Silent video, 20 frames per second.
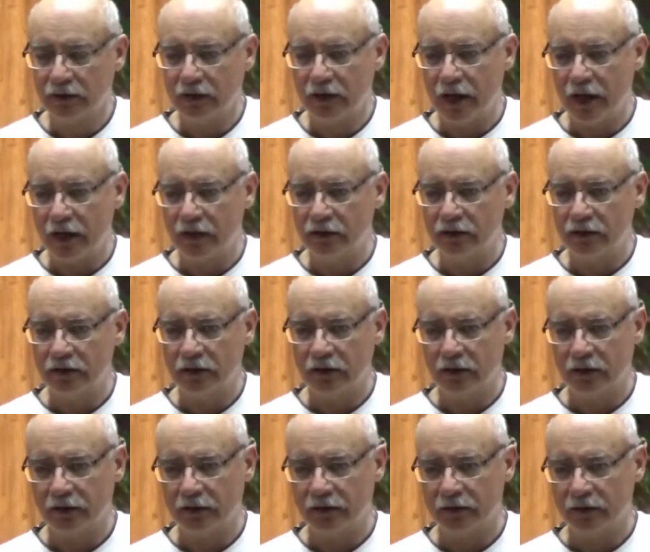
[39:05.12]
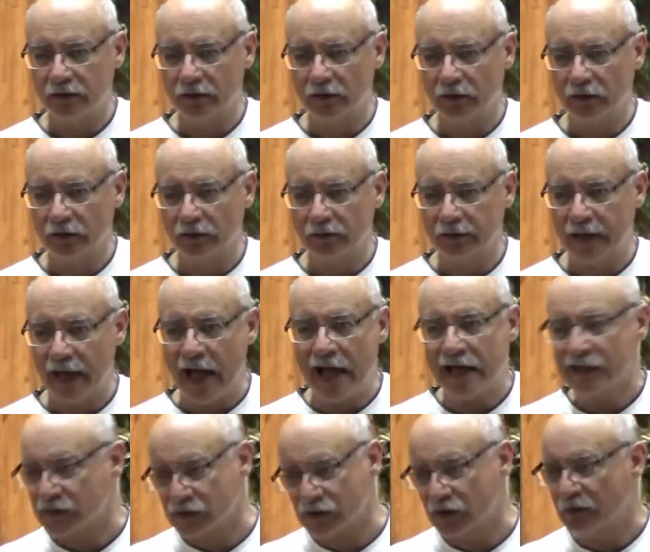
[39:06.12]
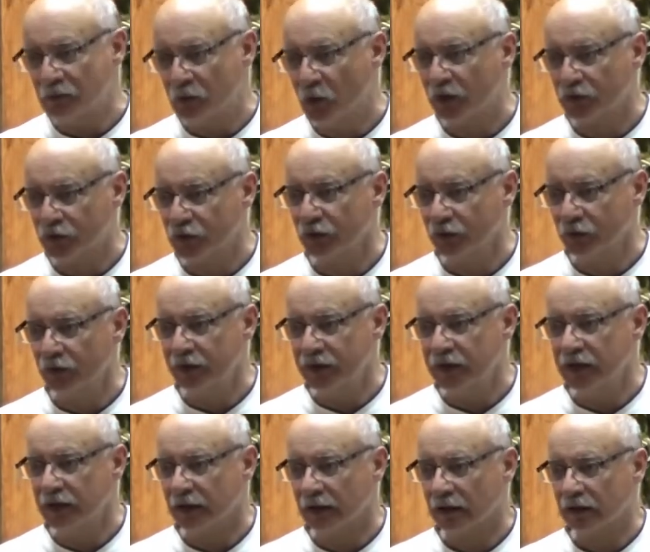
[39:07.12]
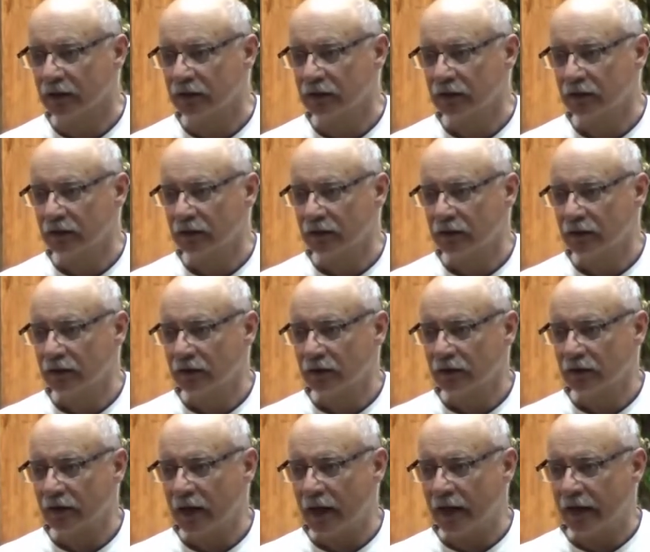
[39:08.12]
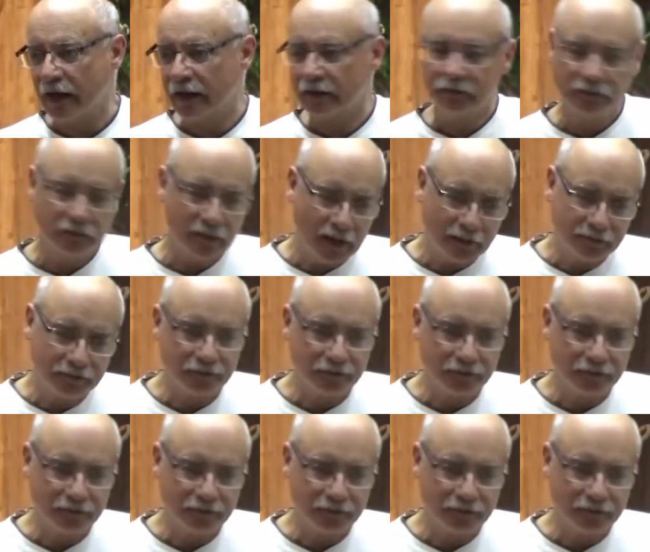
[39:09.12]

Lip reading: And ask them what they're reading, and